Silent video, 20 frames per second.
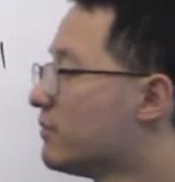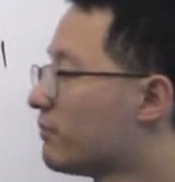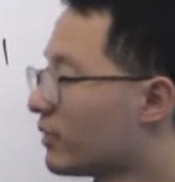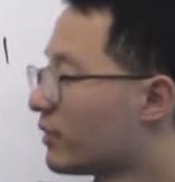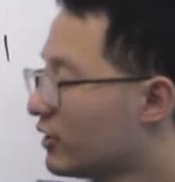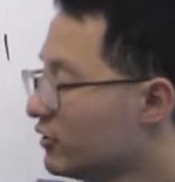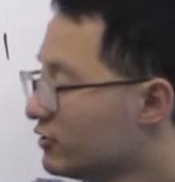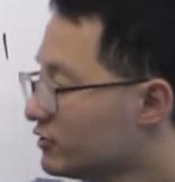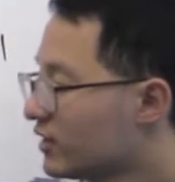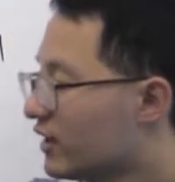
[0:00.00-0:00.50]

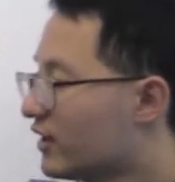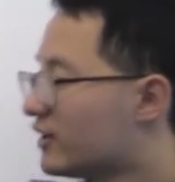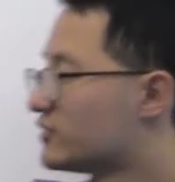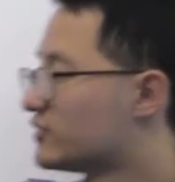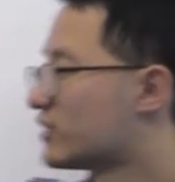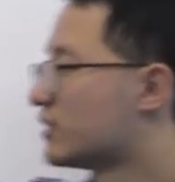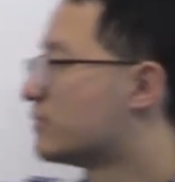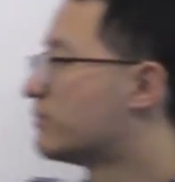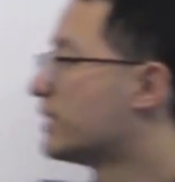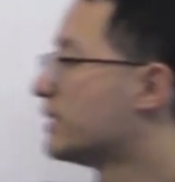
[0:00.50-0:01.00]

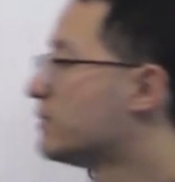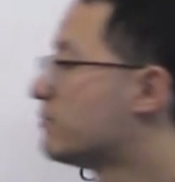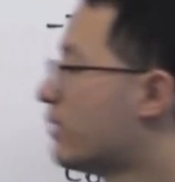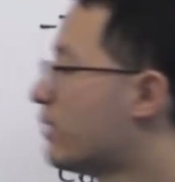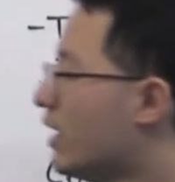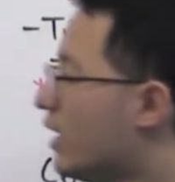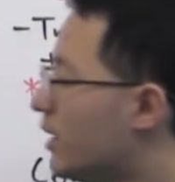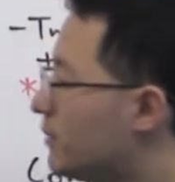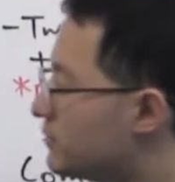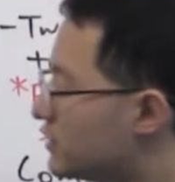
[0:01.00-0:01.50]
protons are being
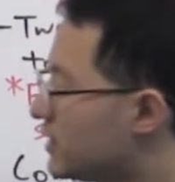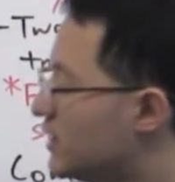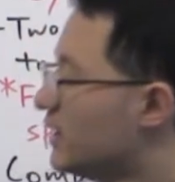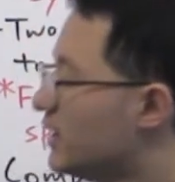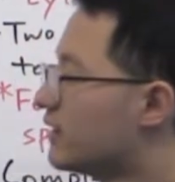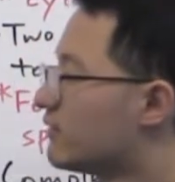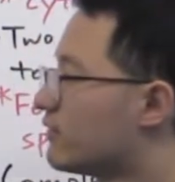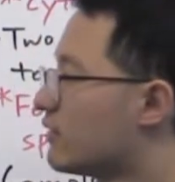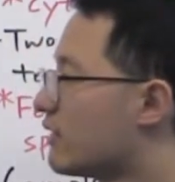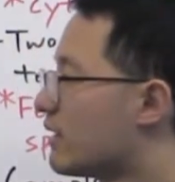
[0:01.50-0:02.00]
pumped
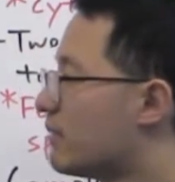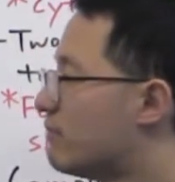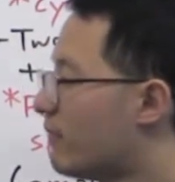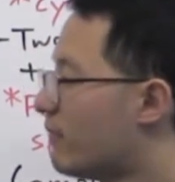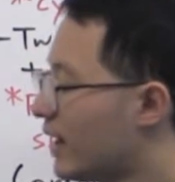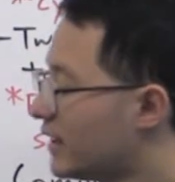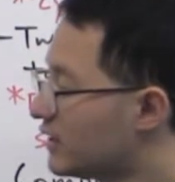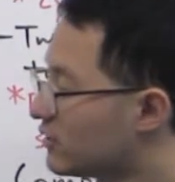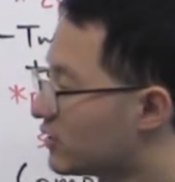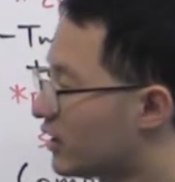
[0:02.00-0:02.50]
from the
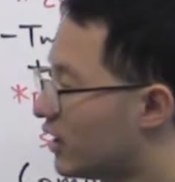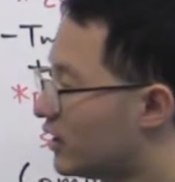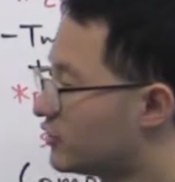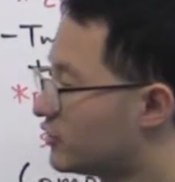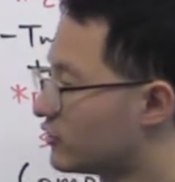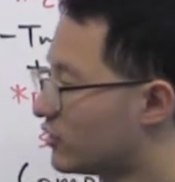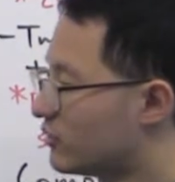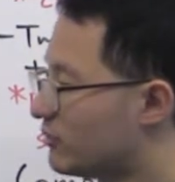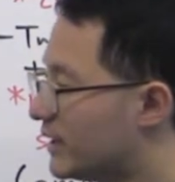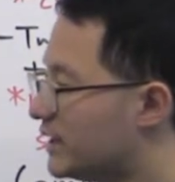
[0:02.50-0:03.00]

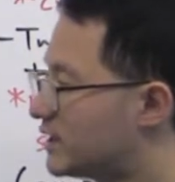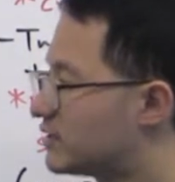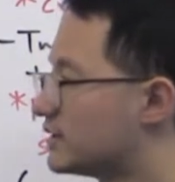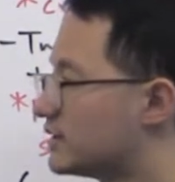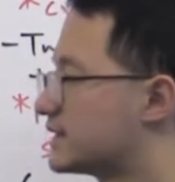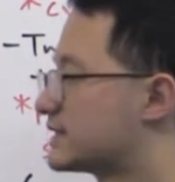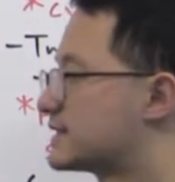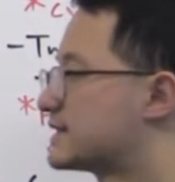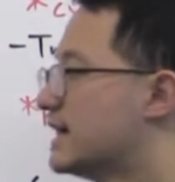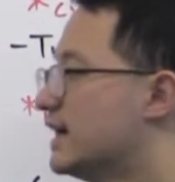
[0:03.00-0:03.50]
mitochondrial
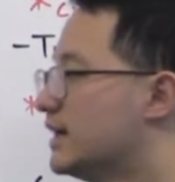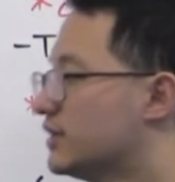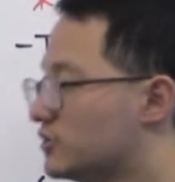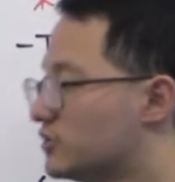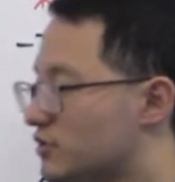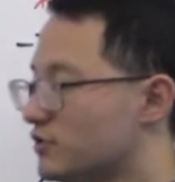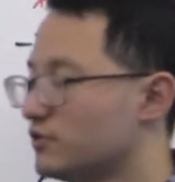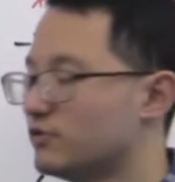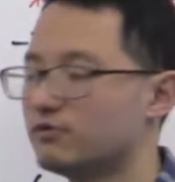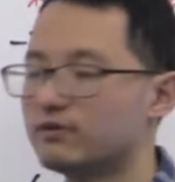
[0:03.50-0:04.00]
matrix
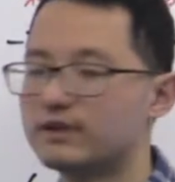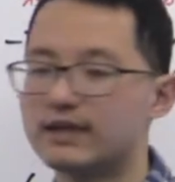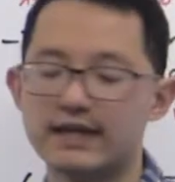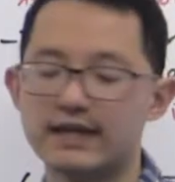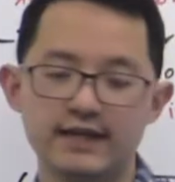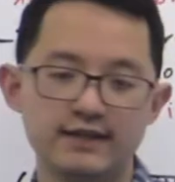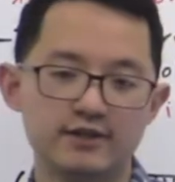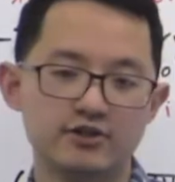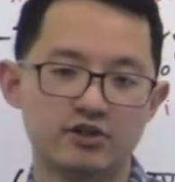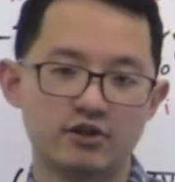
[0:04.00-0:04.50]
to the
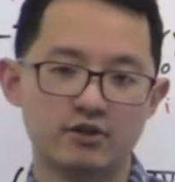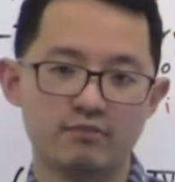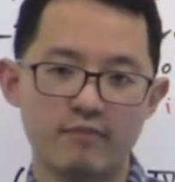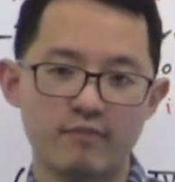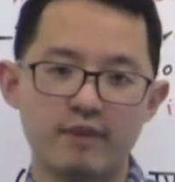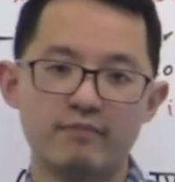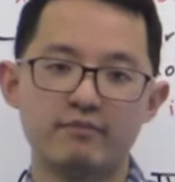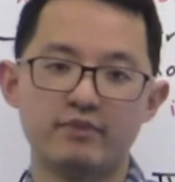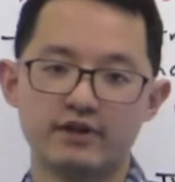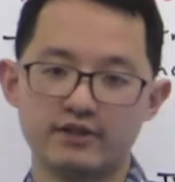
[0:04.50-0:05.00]

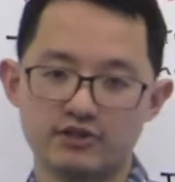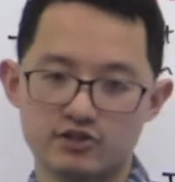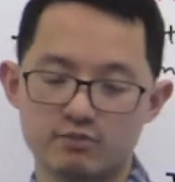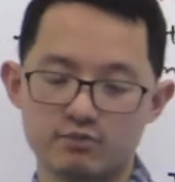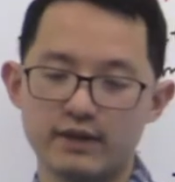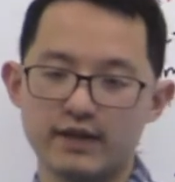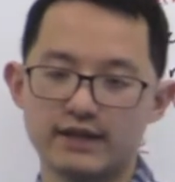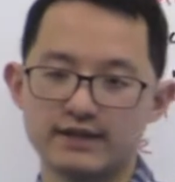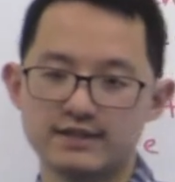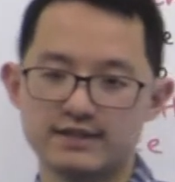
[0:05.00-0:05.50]
intermembrane
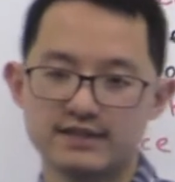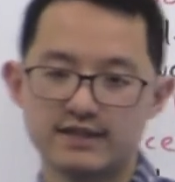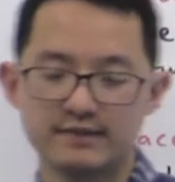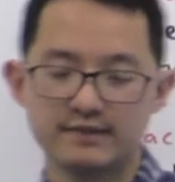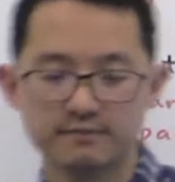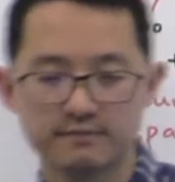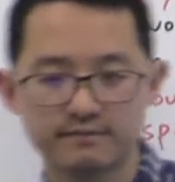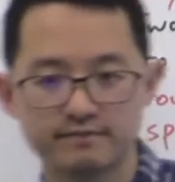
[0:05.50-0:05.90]
space.